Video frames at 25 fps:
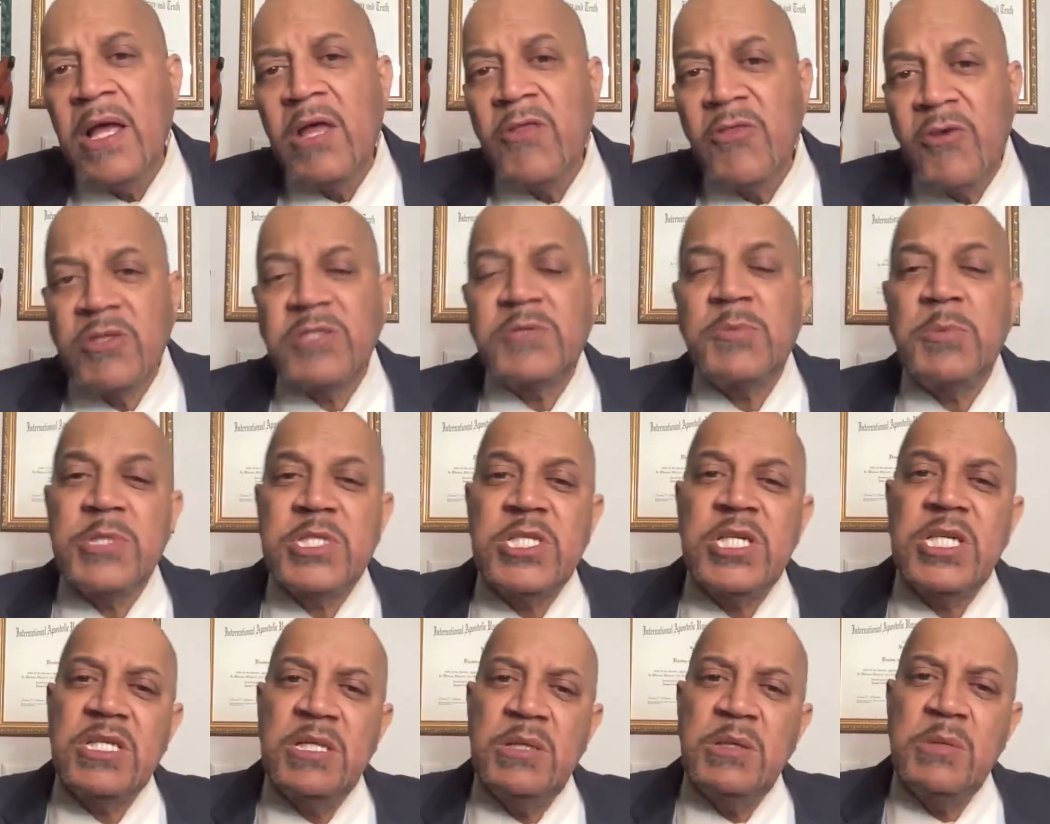those who
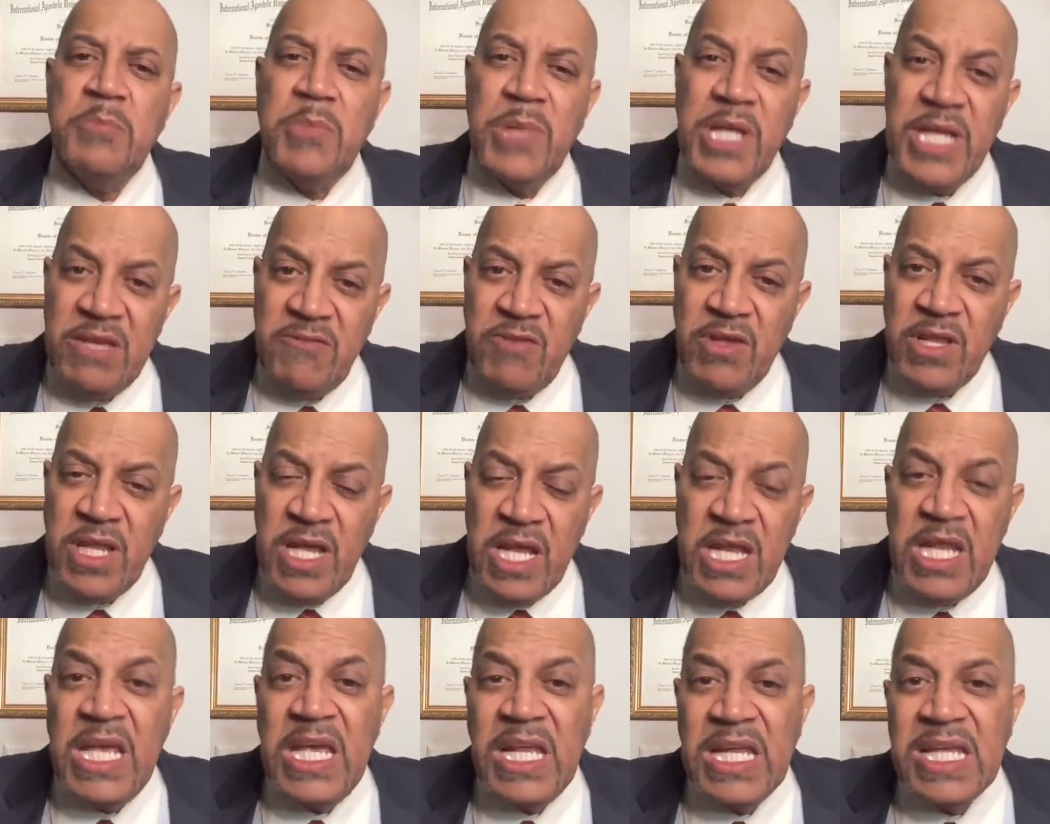particularly believe in,
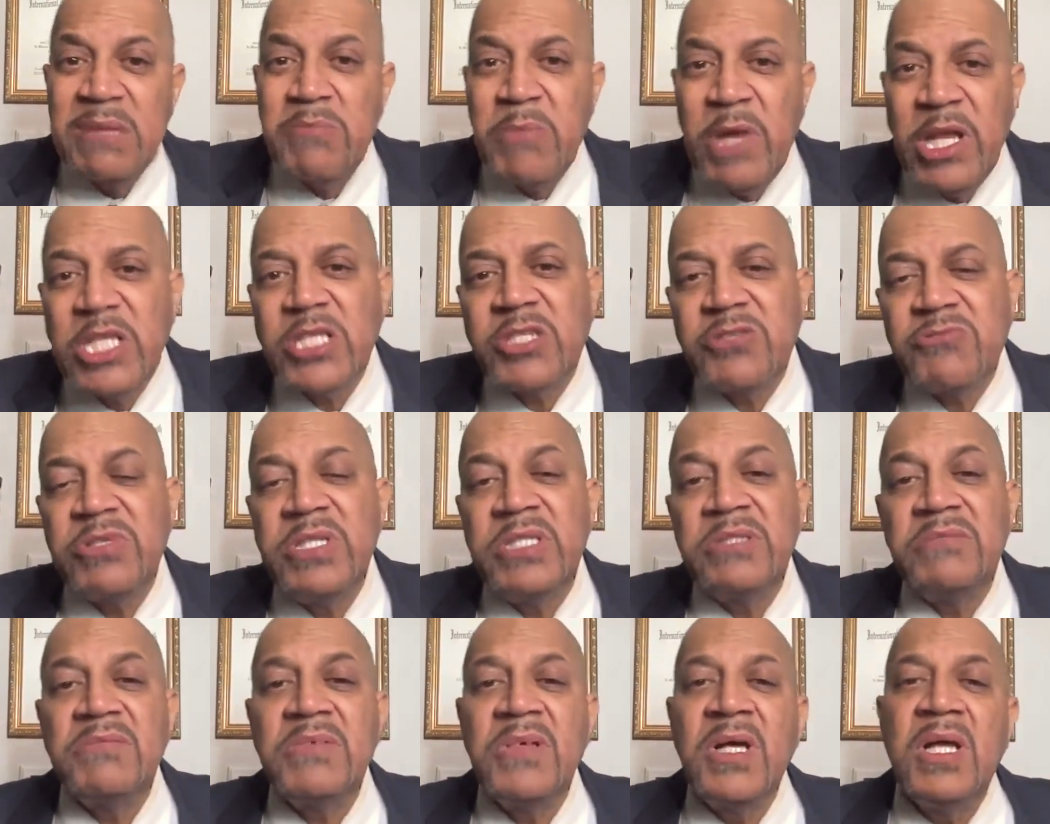in healing
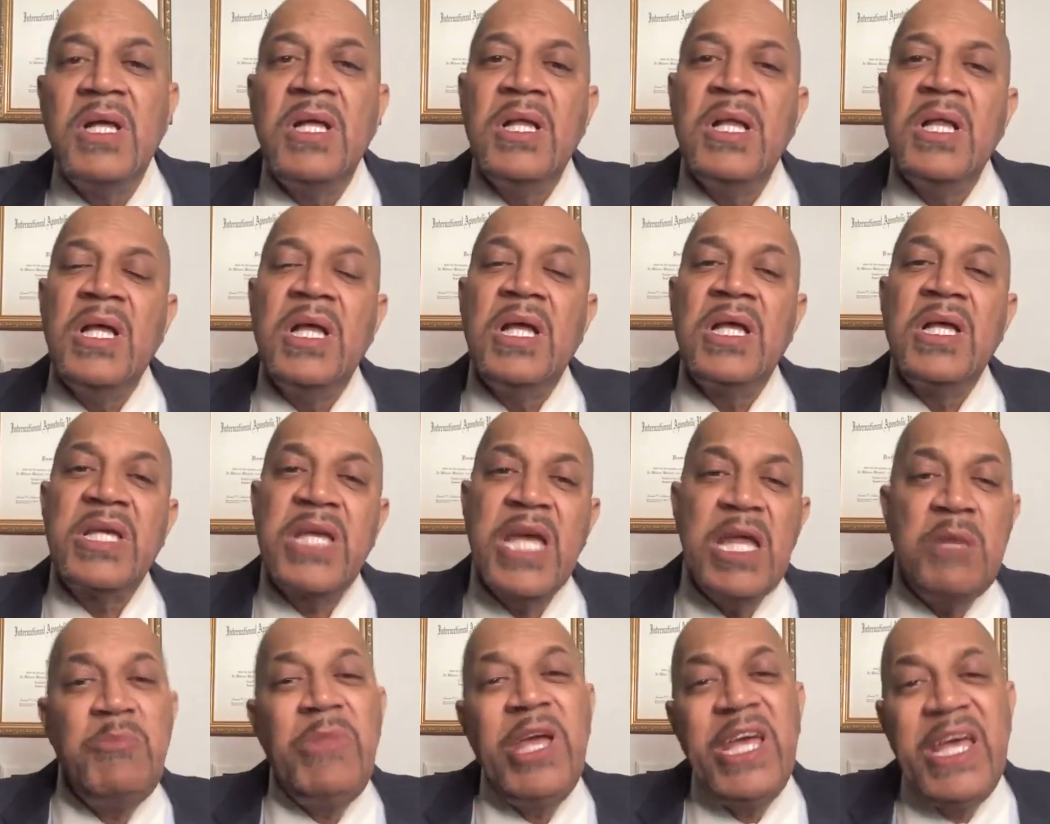ministry,
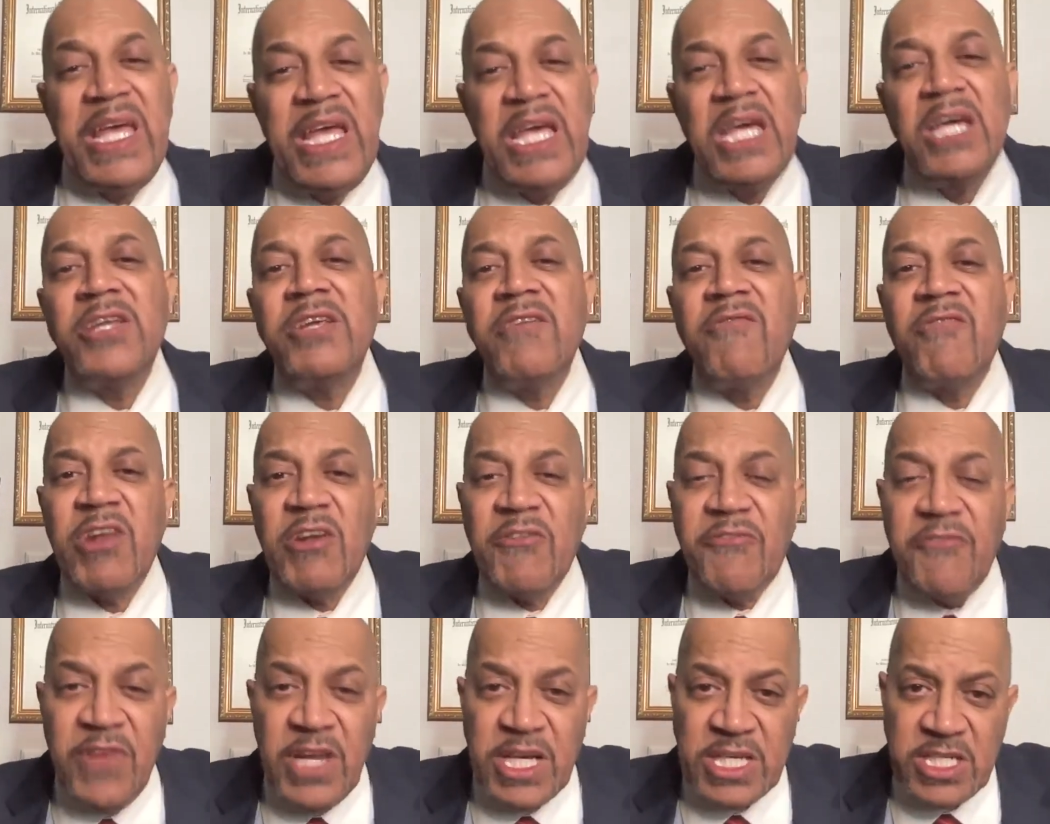can be healed of an
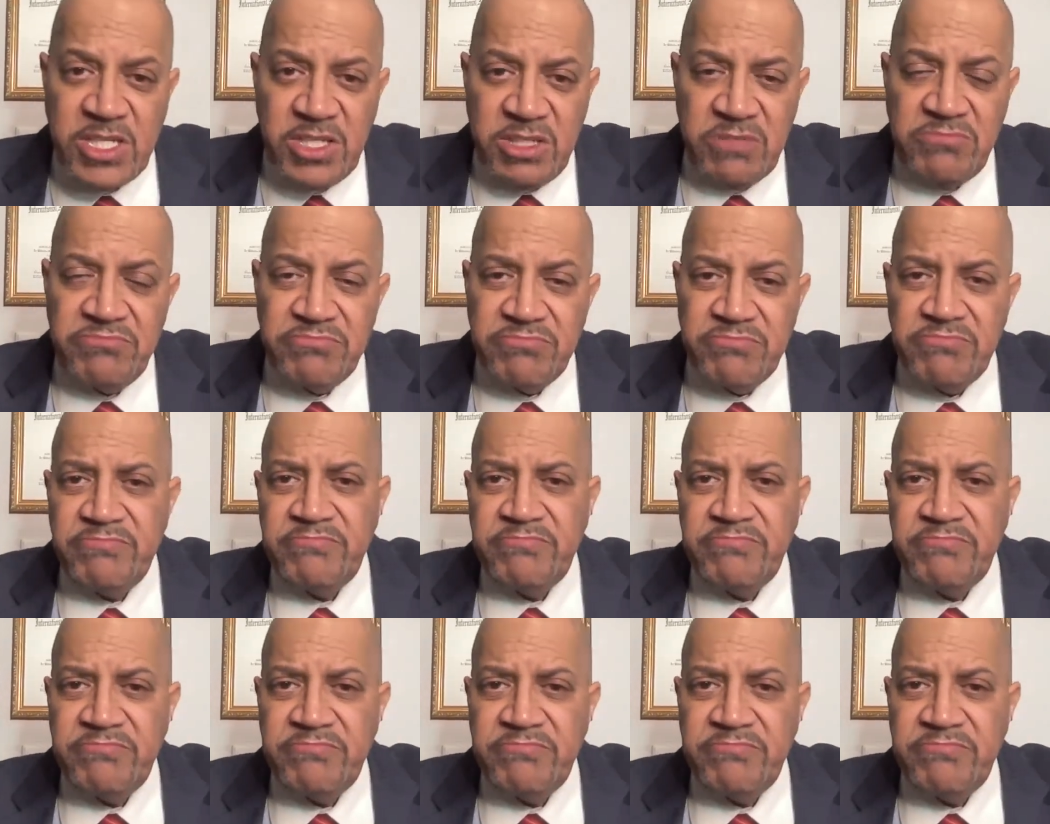affliction.